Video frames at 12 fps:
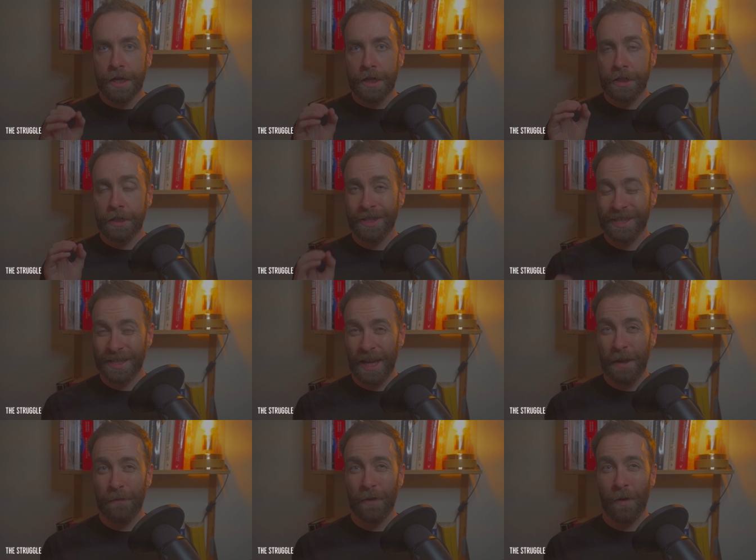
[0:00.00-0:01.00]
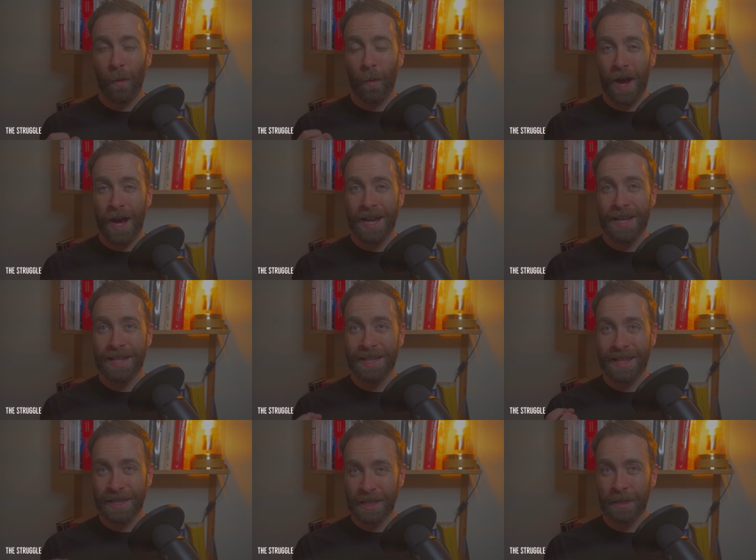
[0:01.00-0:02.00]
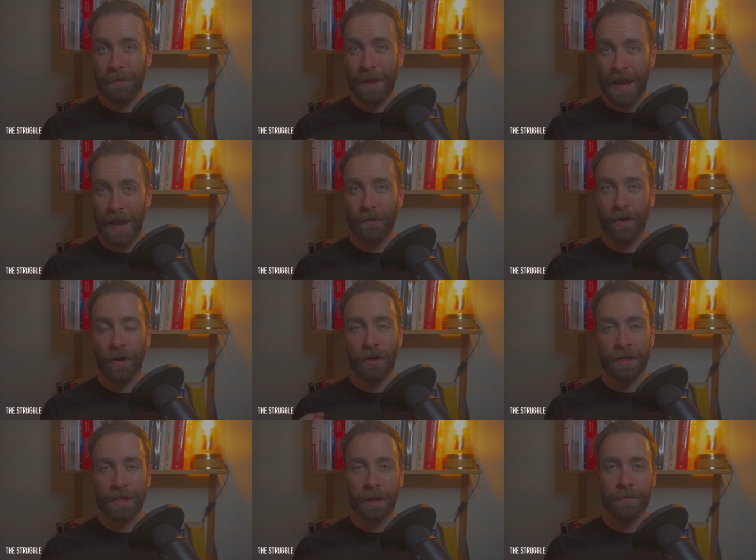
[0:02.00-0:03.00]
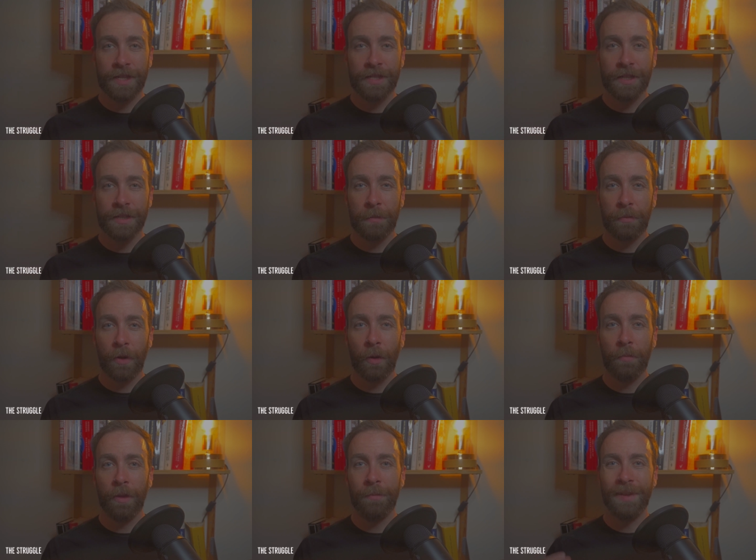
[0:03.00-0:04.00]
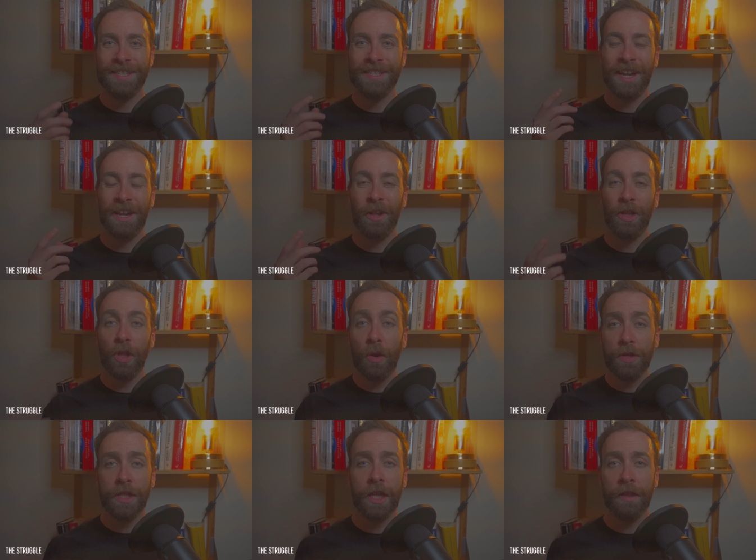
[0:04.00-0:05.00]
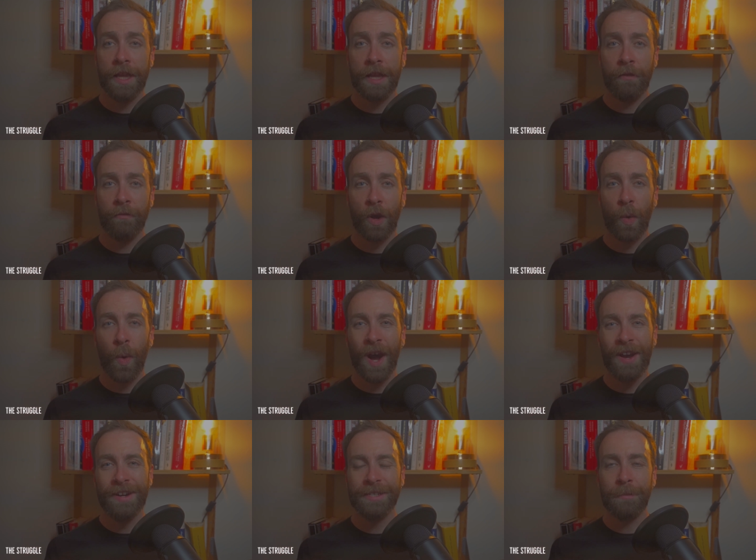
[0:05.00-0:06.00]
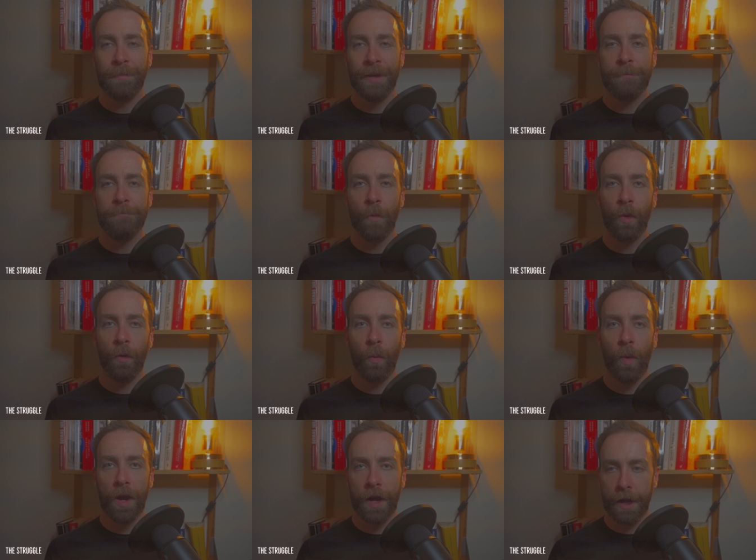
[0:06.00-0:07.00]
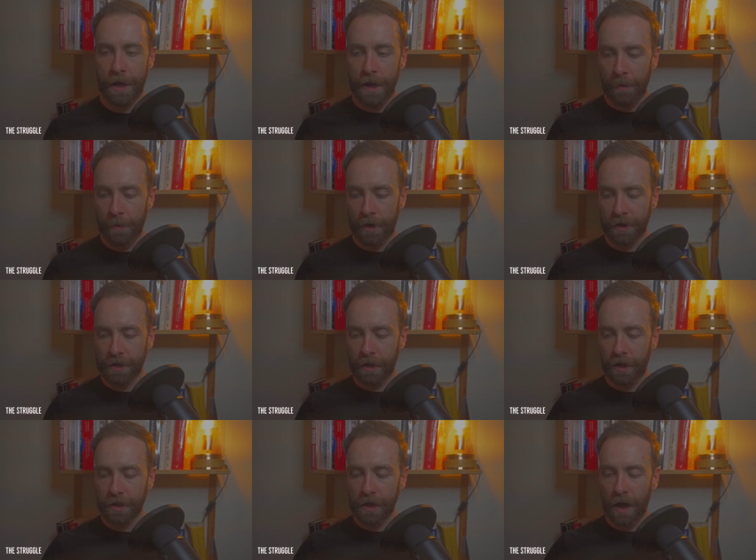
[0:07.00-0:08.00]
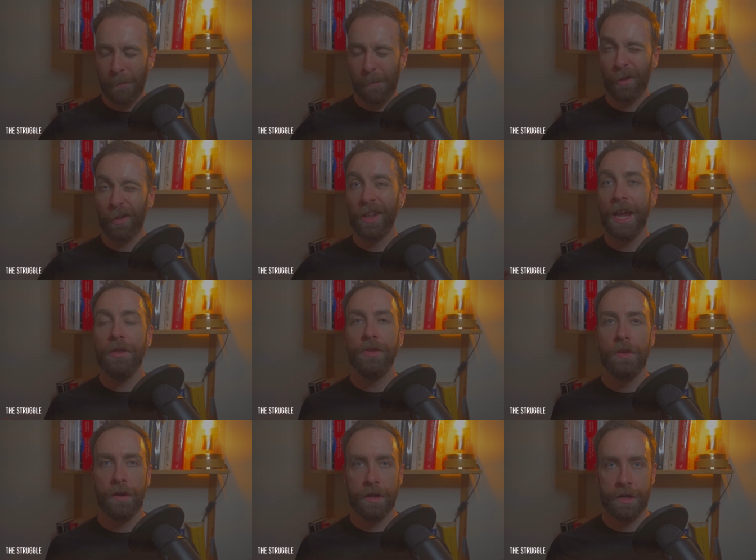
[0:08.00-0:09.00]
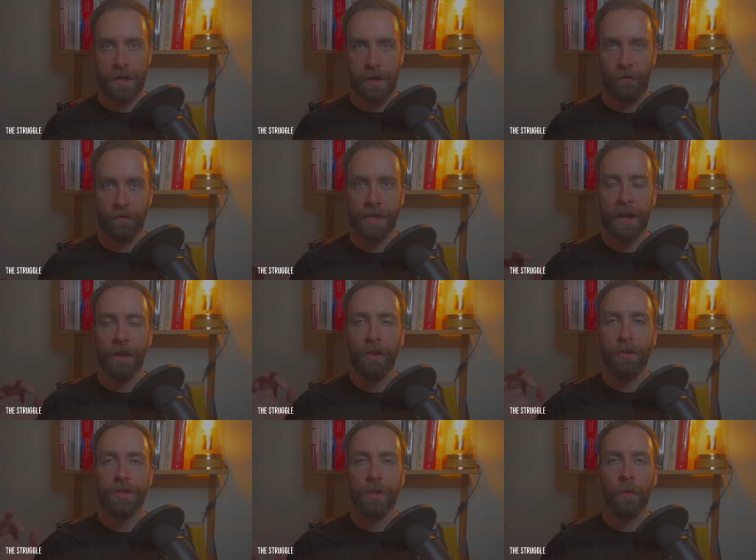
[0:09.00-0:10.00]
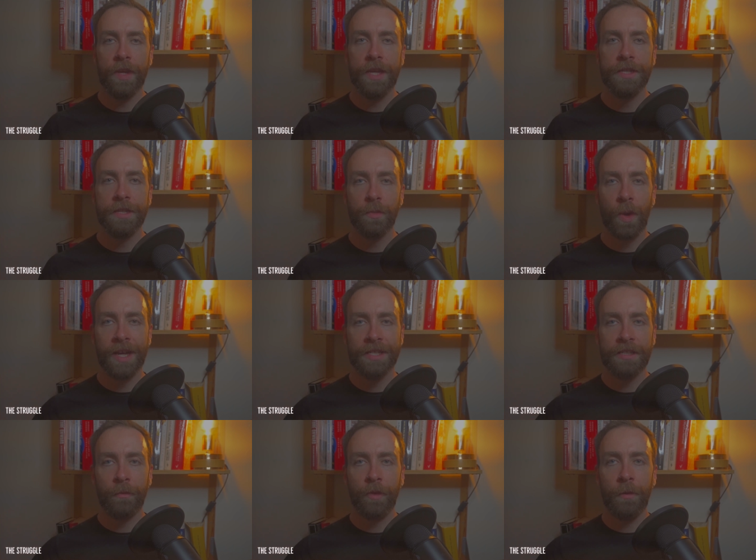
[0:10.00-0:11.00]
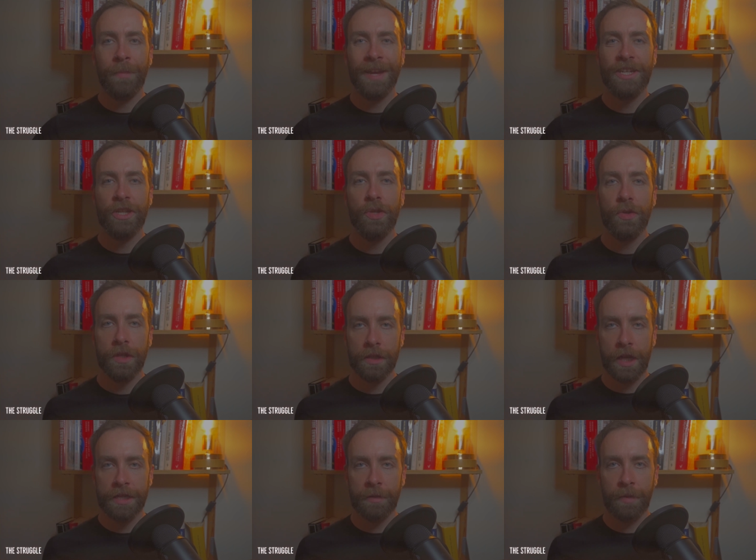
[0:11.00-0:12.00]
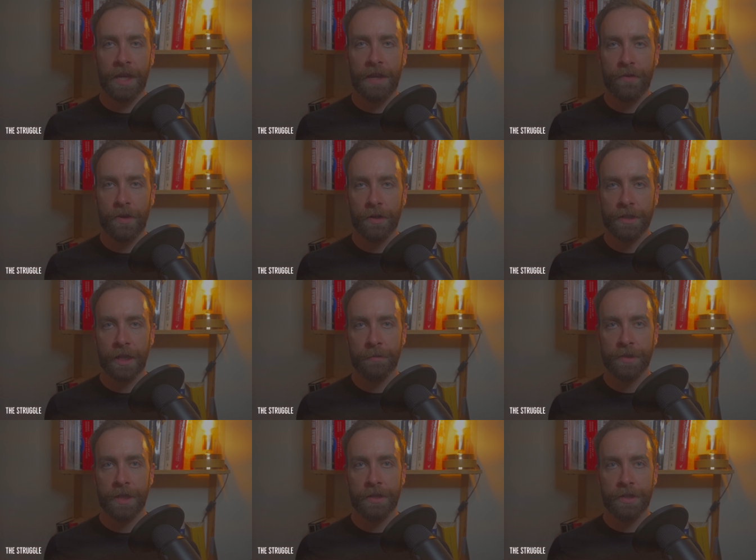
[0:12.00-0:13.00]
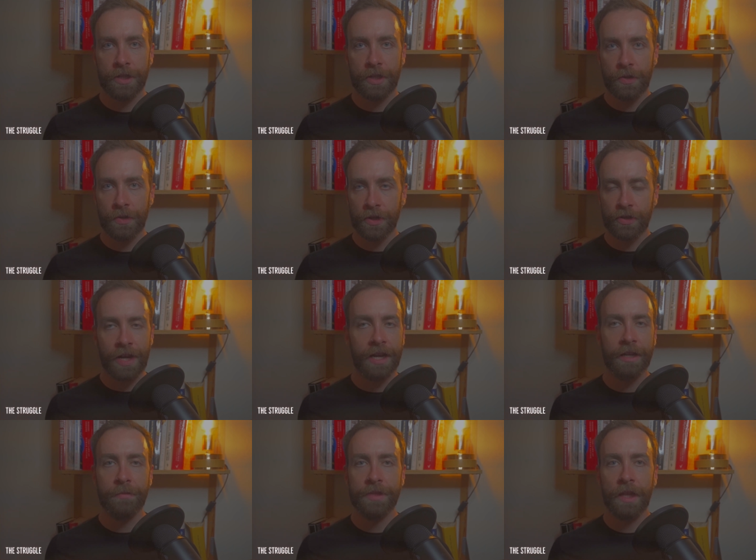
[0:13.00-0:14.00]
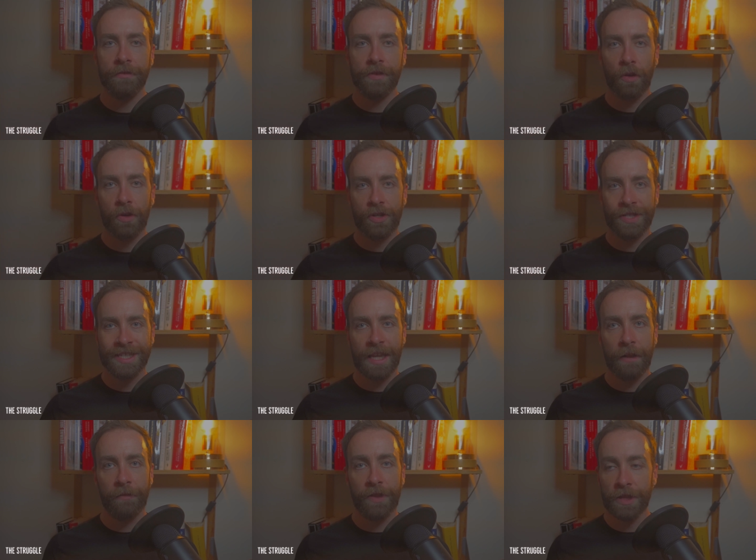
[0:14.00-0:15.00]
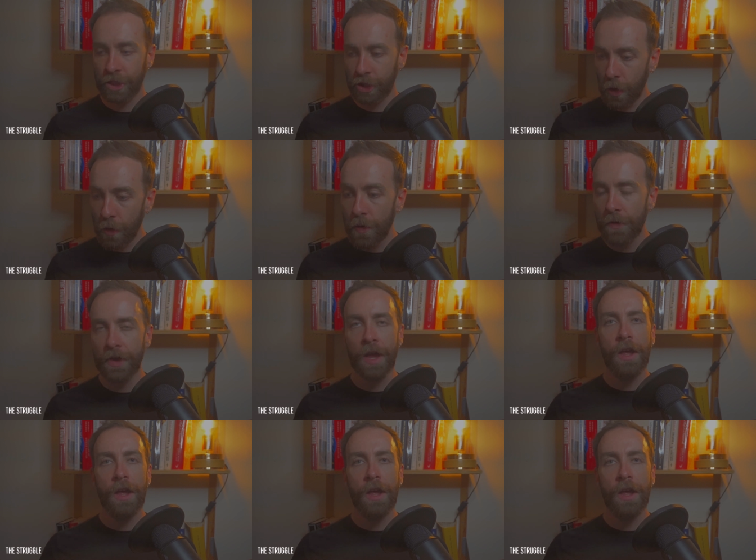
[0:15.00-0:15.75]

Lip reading: To decipher why this behaviour or substance is a problem psychologically requires a bit more work, because there's a plethora of psychological reasons why someone might utilise a behaviour or substance to distract themselves or to self-soothe,